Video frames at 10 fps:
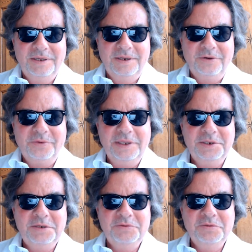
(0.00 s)

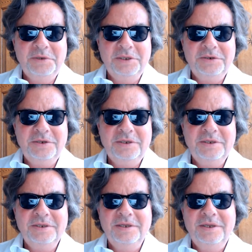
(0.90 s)
Relative
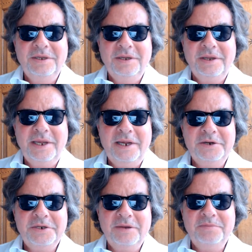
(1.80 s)
humidity,
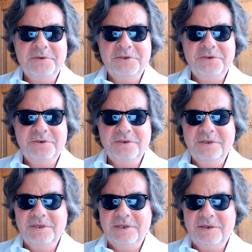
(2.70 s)
air temperature
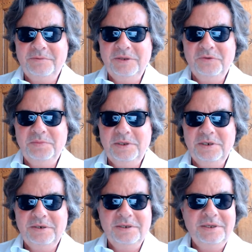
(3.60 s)
and wind
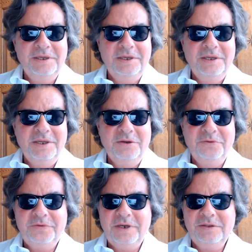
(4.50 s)
speed
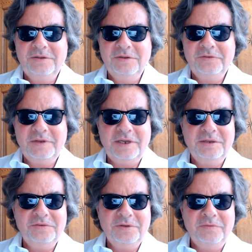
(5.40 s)
affect the
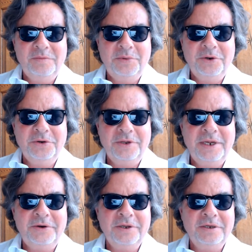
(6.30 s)
size of a burned
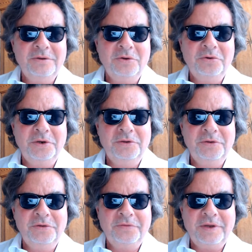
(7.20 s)
area according
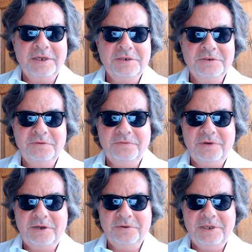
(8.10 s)
to the function
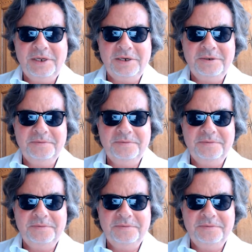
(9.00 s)
found here.